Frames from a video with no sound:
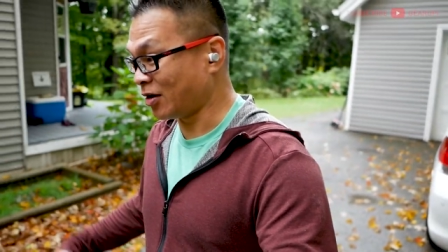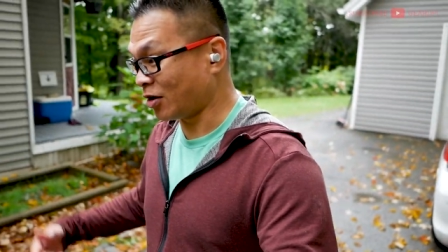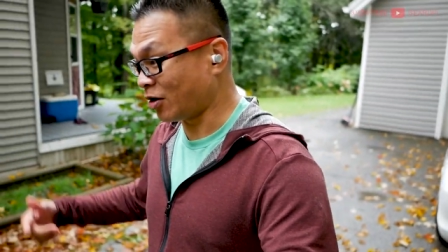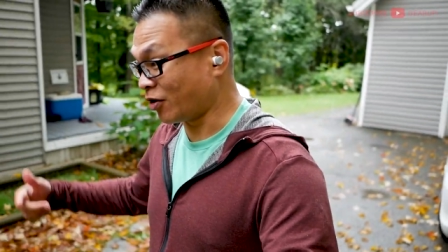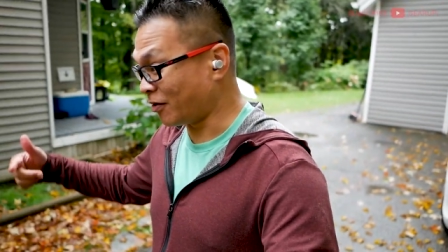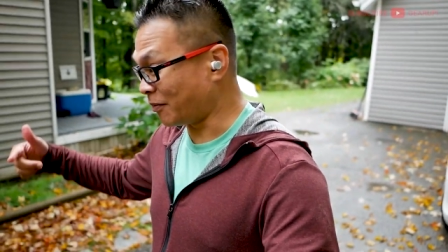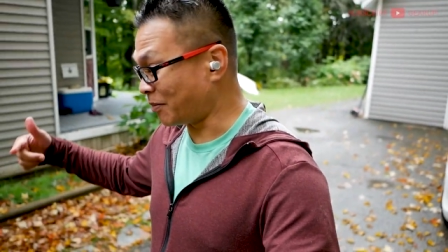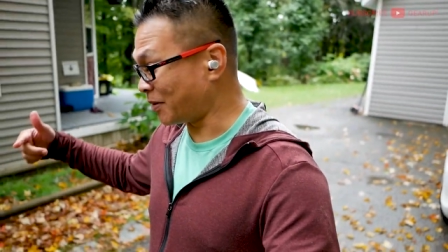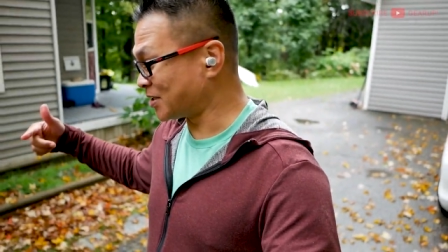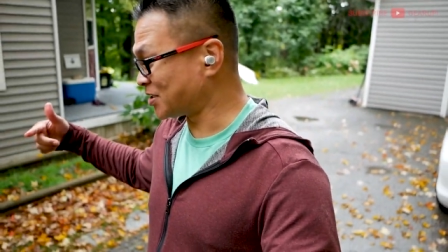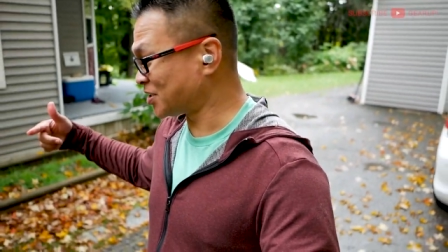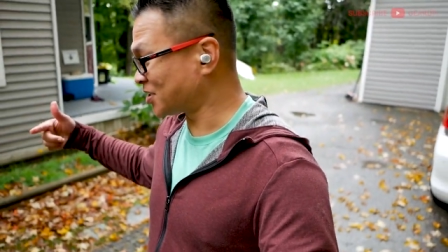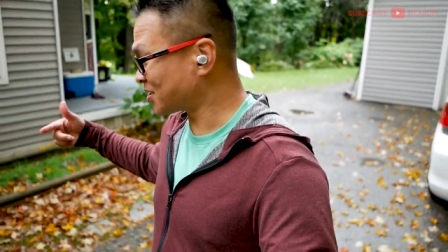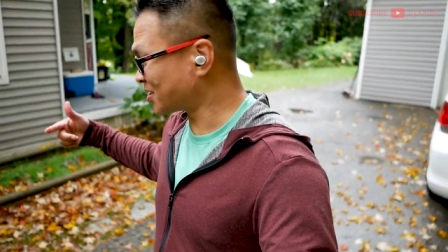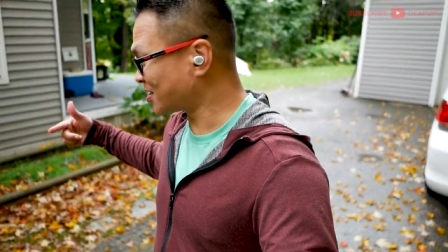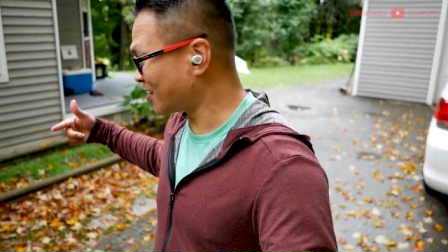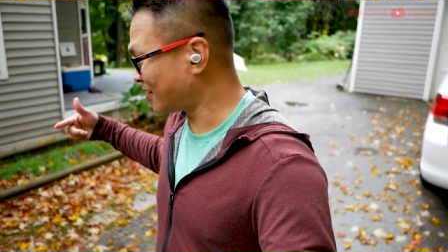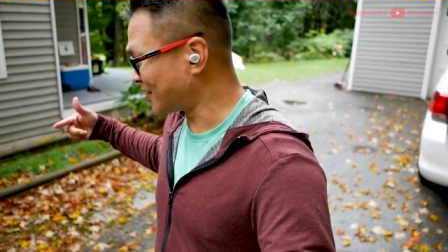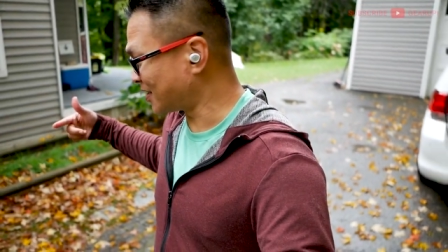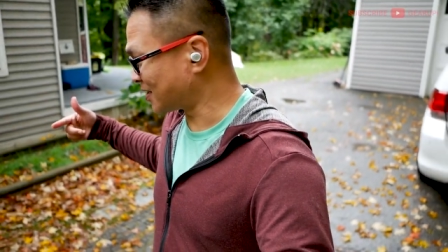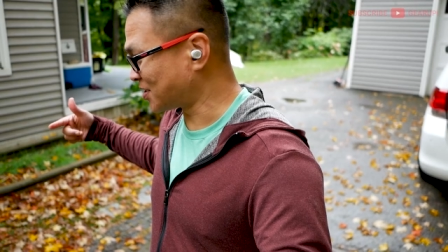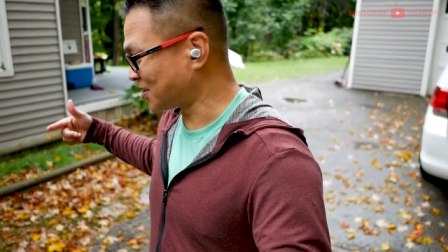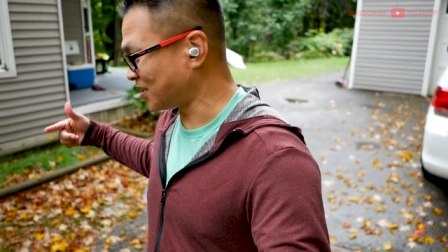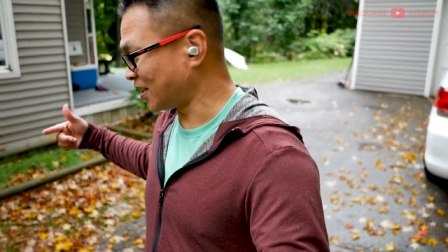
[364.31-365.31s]
Or if I just
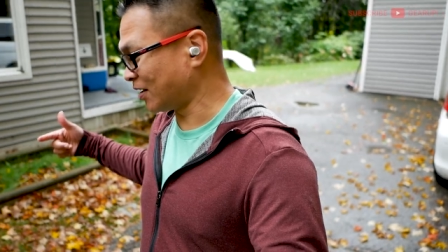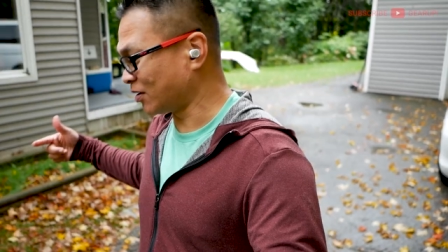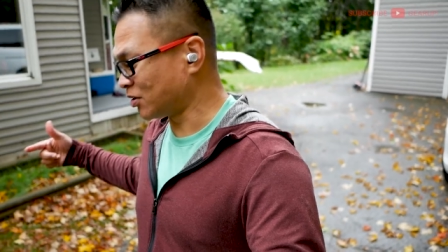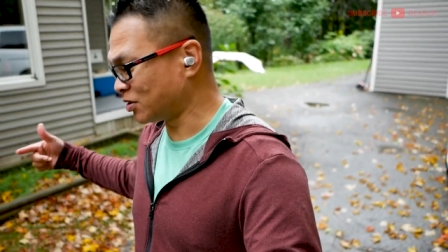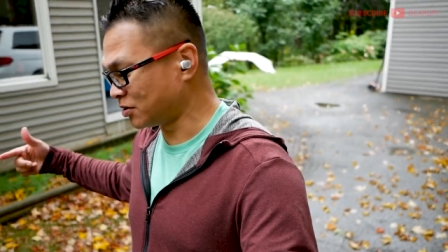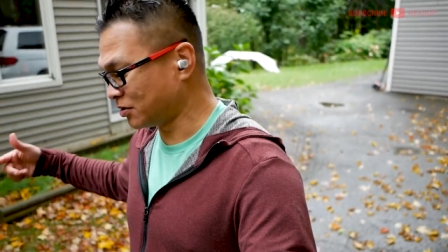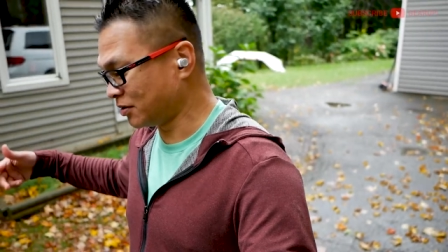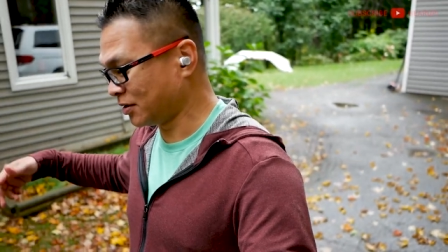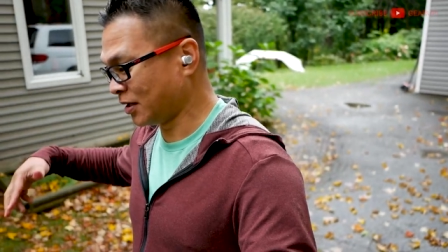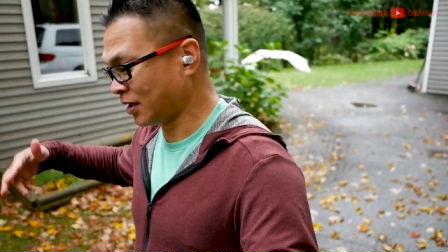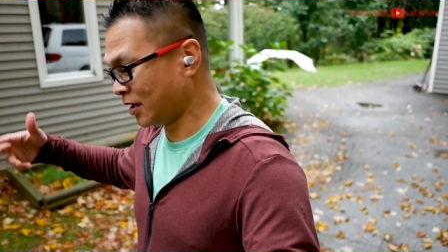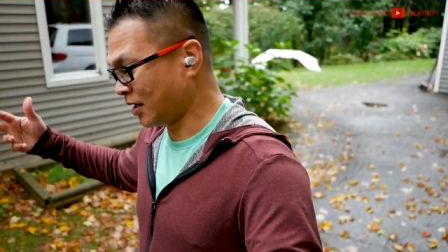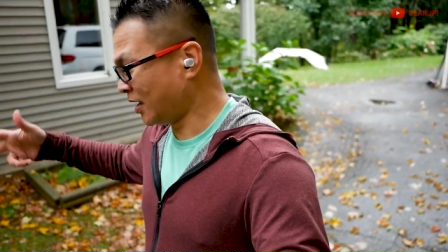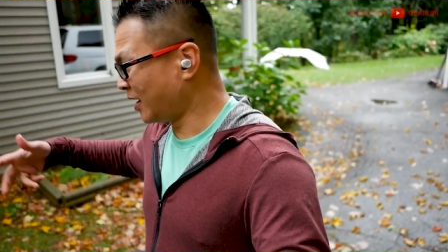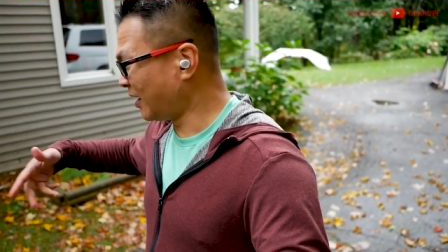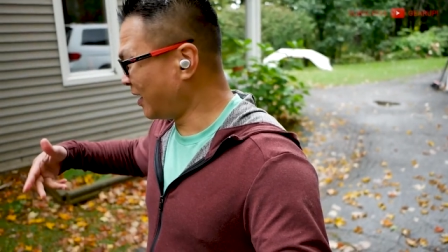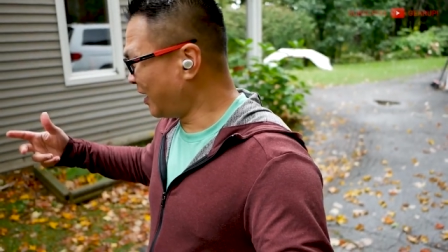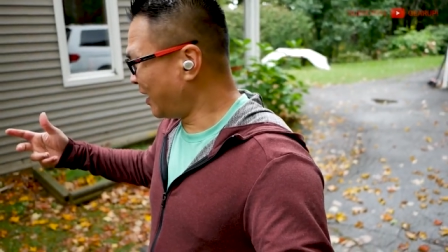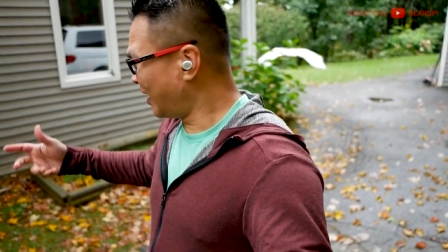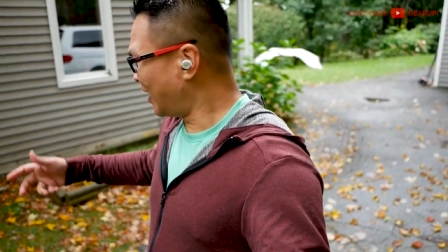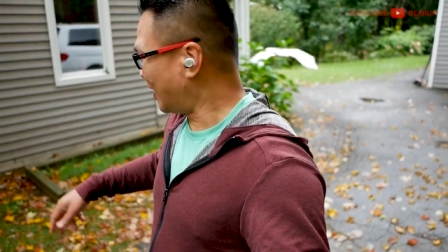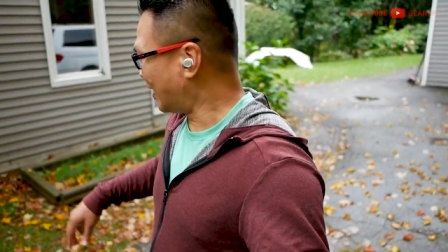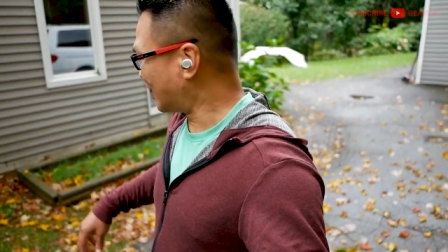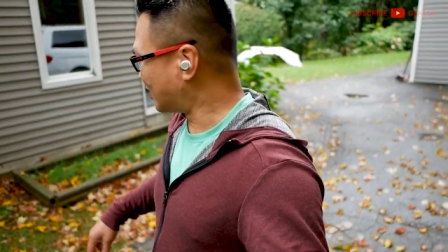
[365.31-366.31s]
got a signal
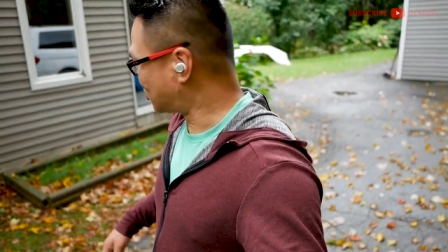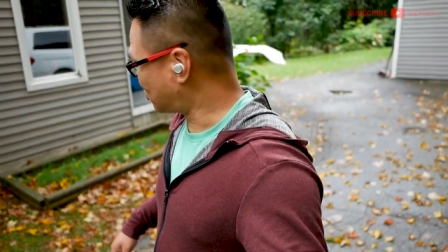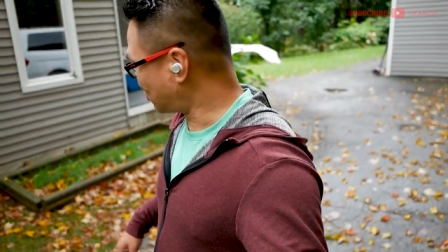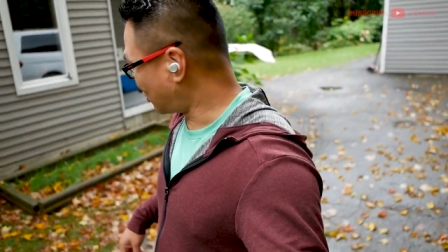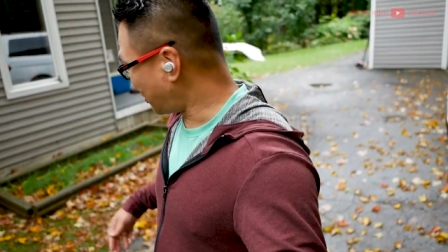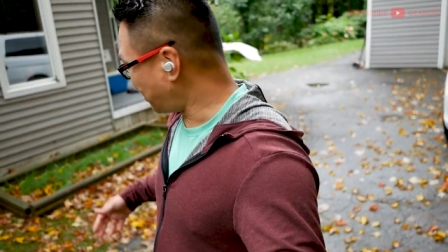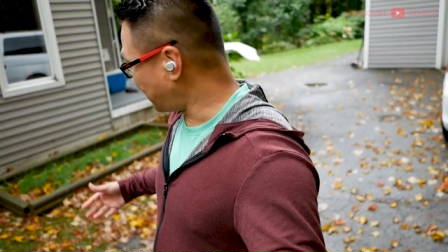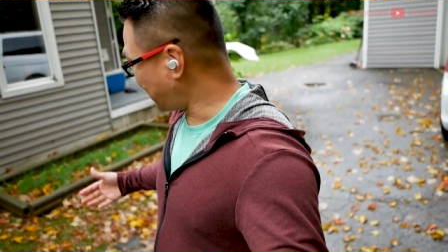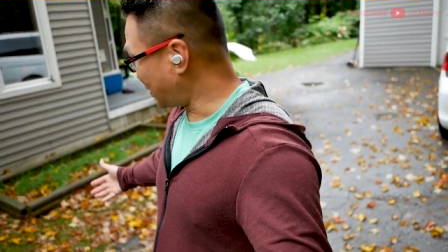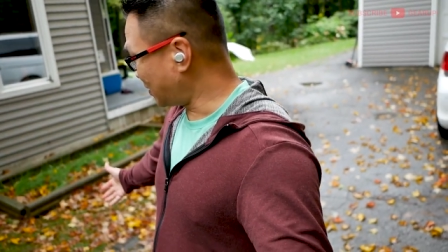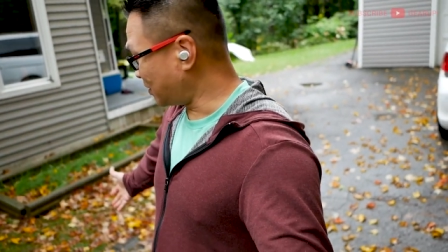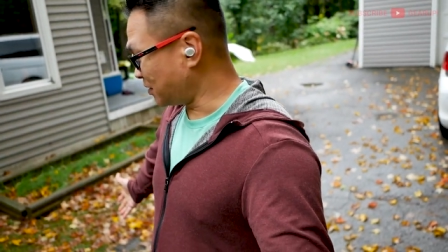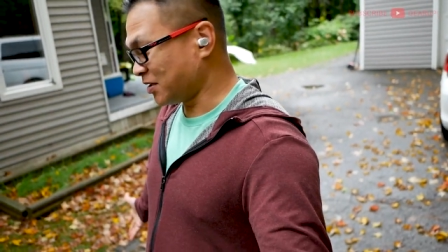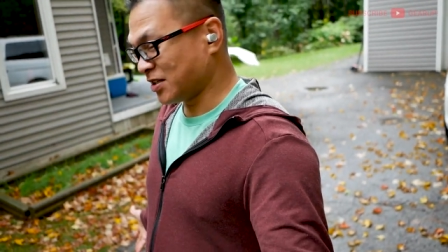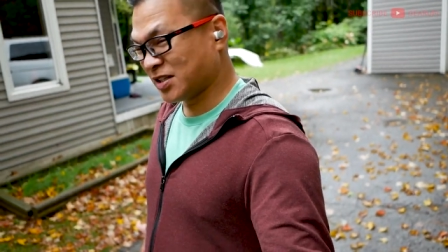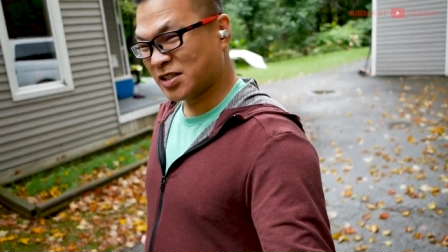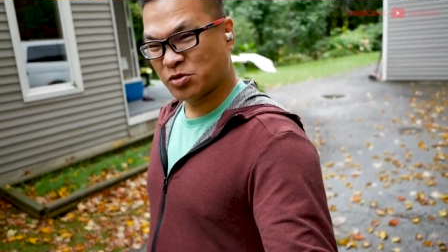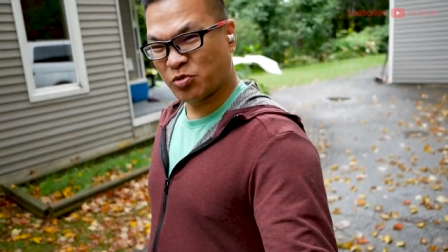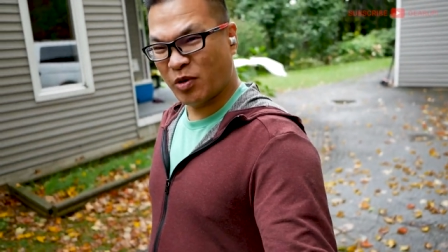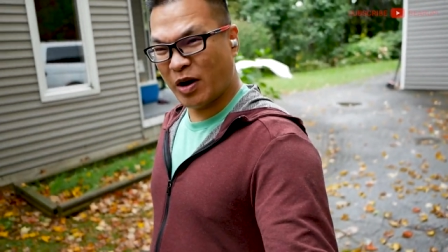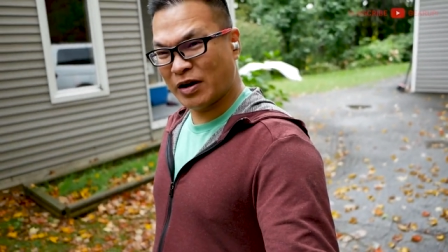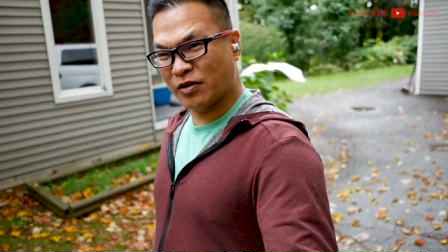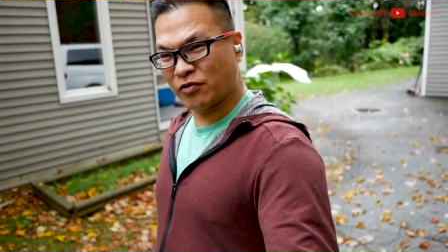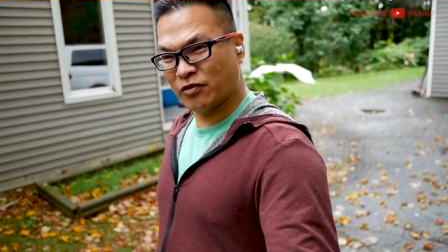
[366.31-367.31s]
dropout,
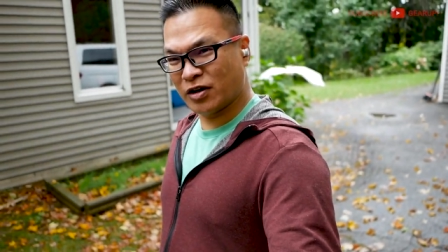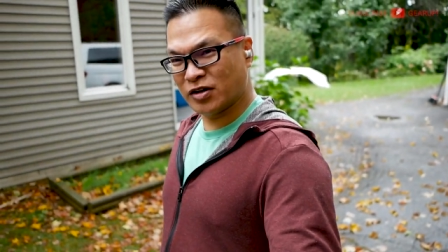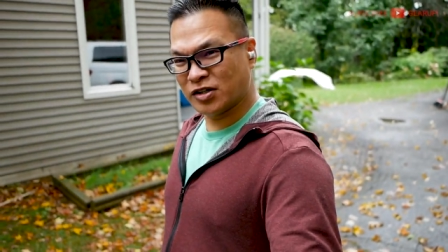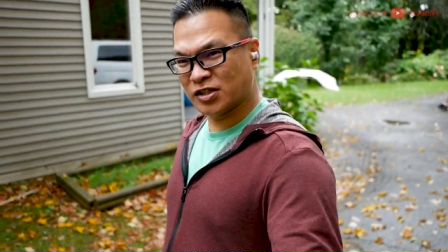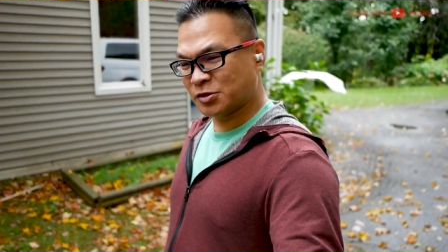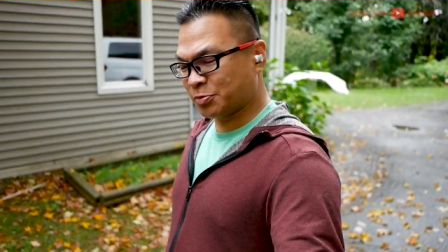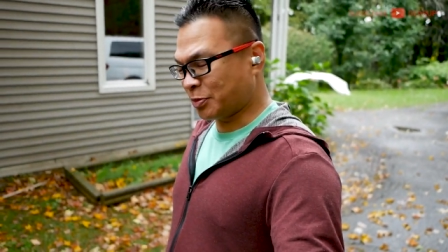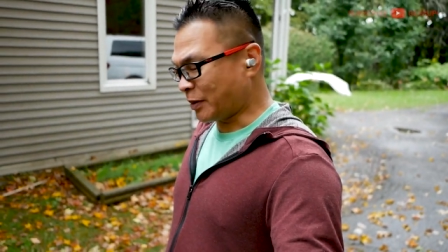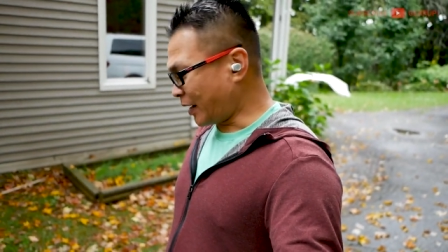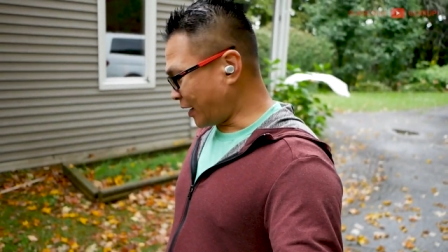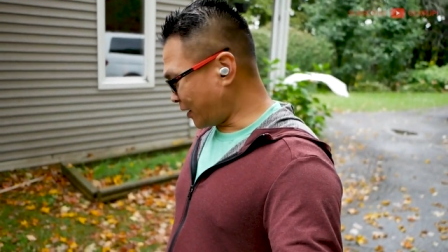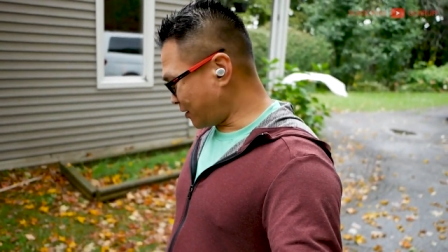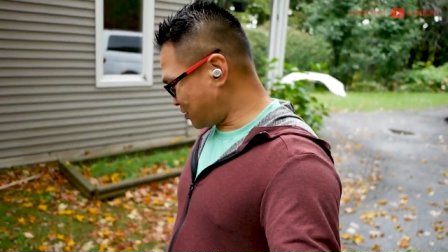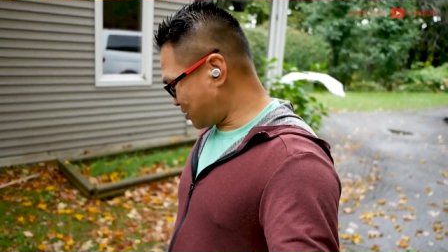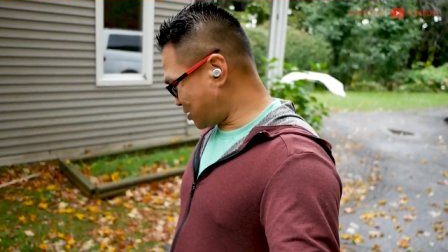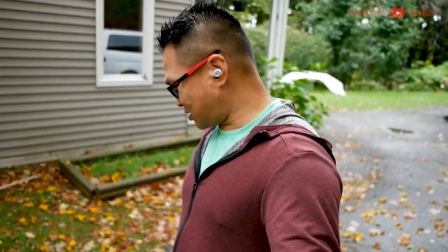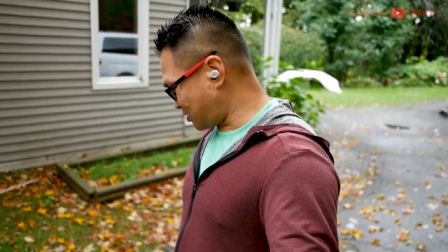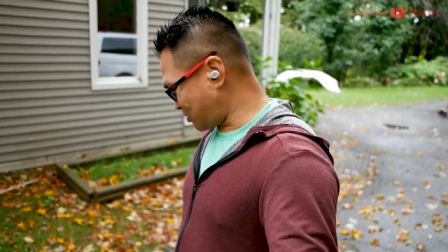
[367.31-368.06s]
it's right around specs,